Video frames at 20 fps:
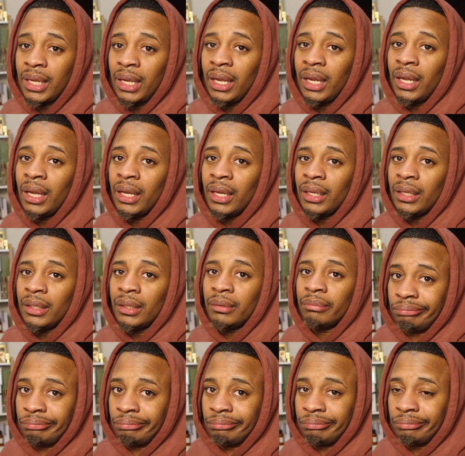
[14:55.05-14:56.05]
and
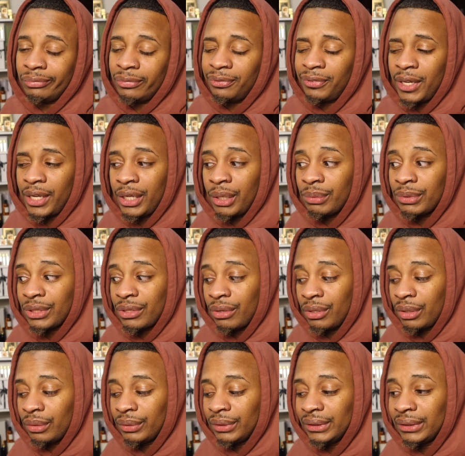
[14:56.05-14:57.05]
find out what's
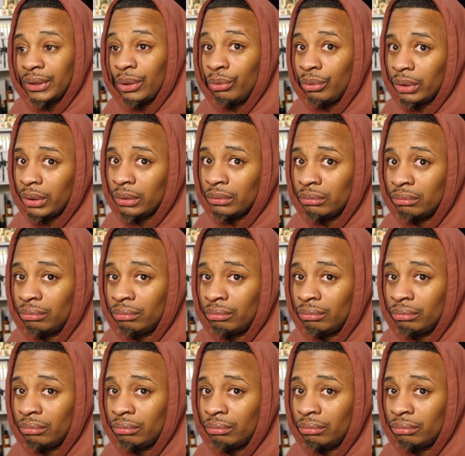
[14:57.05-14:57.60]
going on with this hookah.